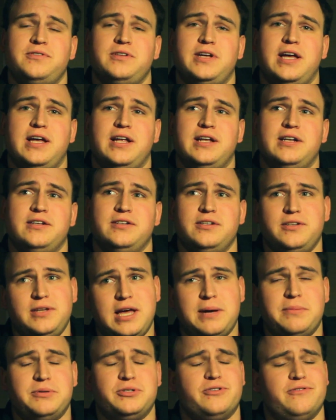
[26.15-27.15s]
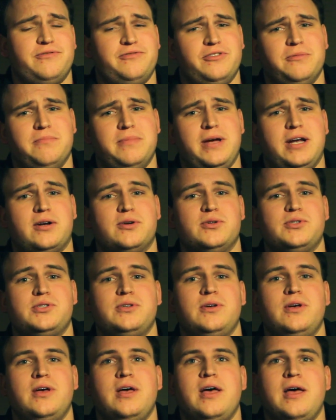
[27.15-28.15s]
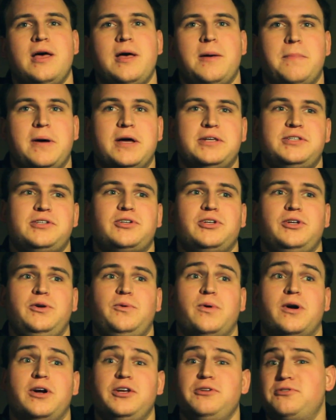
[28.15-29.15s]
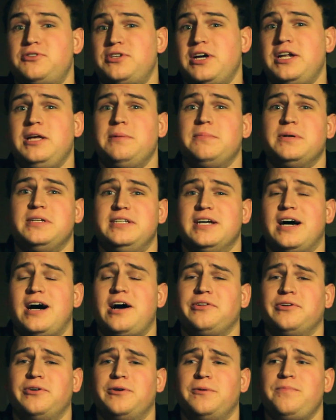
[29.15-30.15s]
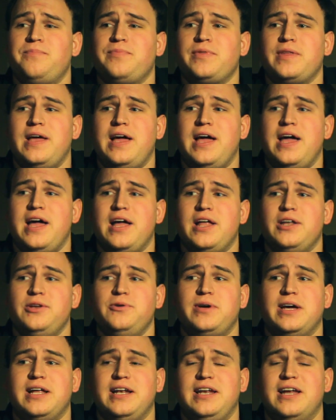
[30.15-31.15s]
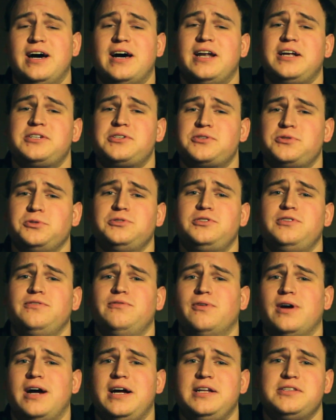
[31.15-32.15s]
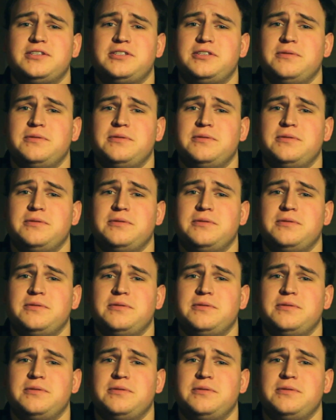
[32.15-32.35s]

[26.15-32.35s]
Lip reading: and amateur filmmakers, basically where you send him $1 and you get non-exclusive rights to